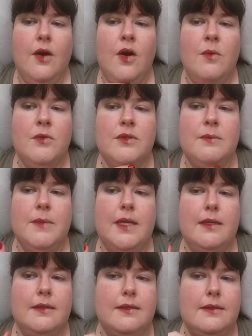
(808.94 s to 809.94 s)
almost
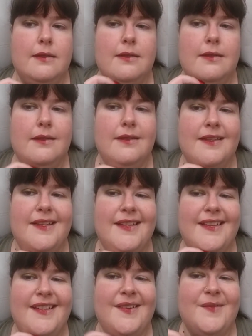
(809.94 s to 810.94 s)
makes
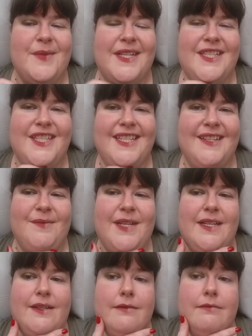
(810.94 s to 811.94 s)
my chin,
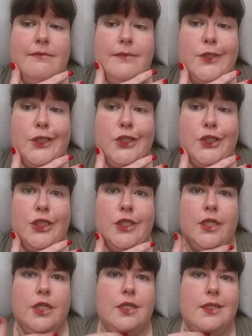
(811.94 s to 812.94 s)
my second
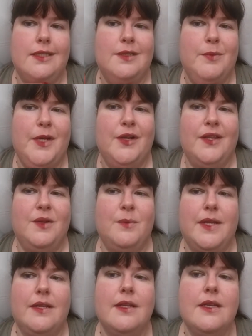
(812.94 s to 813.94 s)
chin here, disappear a little
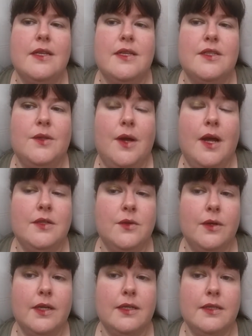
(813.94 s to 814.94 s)
bit. So
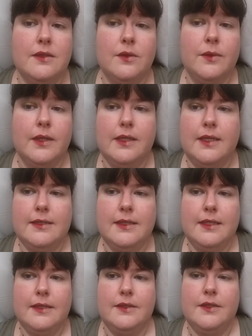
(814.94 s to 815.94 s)
contouring is a really nice
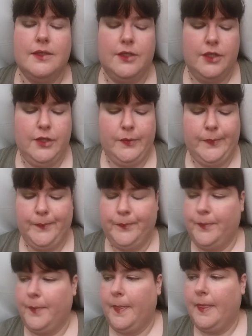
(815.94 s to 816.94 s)
thing to do.
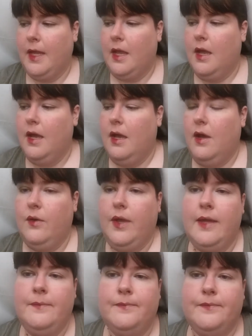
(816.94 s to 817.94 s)

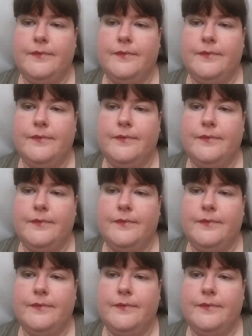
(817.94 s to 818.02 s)
Okay,